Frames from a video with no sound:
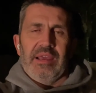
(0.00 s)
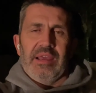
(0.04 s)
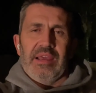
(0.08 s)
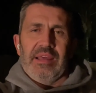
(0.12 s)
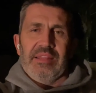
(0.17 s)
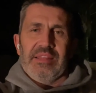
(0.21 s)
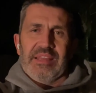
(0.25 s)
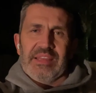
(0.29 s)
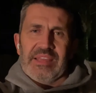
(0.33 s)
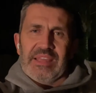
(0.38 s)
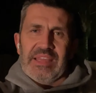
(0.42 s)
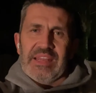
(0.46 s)

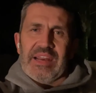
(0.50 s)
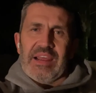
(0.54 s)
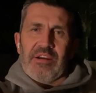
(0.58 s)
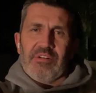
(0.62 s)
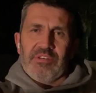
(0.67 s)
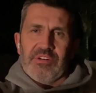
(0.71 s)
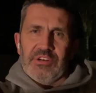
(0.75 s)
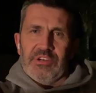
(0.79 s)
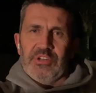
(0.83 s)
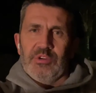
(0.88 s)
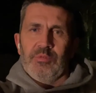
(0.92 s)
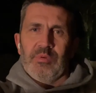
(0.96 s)
and then get out
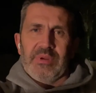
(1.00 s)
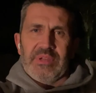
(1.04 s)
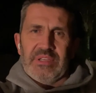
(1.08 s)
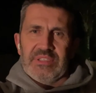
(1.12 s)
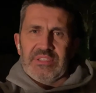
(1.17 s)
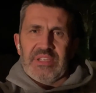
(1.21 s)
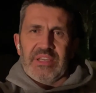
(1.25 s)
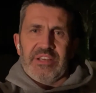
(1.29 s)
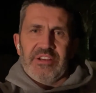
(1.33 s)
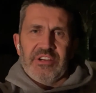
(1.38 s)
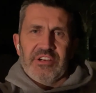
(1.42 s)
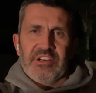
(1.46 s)
and do what you
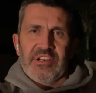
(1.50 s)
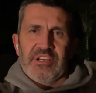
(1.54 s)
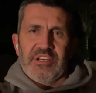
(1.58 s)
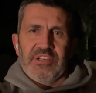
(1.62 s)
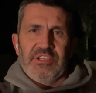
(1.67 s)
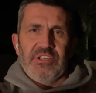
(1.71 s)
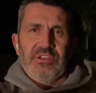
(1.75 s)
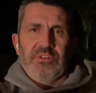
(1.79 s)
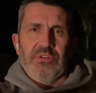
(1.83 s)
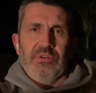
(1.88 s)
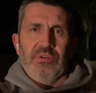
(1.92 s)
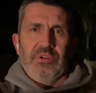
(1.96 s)
said you're going to
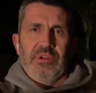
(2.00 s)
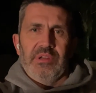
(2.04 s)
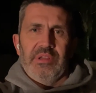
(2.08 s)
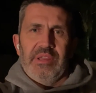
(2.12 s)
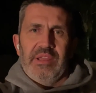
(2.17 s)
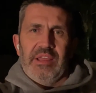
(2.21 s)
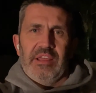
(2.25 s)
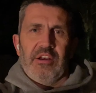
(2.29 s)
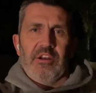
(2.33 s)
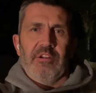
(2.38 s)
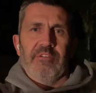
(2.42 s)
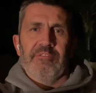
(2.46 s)
do.
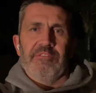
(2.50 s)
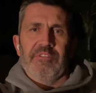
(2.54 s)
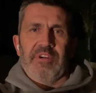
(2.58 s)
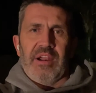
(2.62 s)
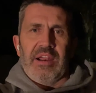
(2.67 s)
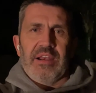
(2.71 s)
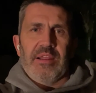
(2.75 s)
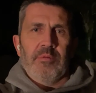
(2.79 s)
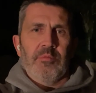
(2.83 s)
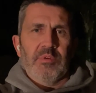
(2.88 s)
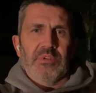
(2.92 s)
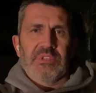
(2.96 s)
And on
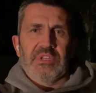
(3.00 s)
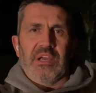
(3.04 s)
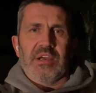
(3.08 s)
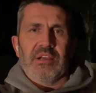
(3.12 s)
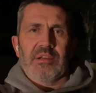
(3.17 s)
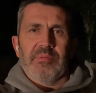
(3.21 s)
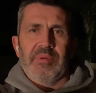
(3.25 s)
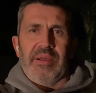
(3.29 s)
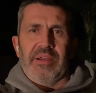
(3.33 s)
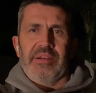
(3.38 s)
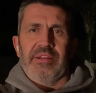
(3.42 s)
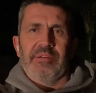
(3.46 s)
Friday, we'll talk
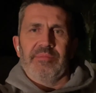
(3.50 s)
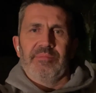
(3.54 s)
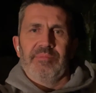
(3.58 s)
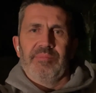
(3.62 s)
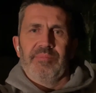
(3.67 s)
about it.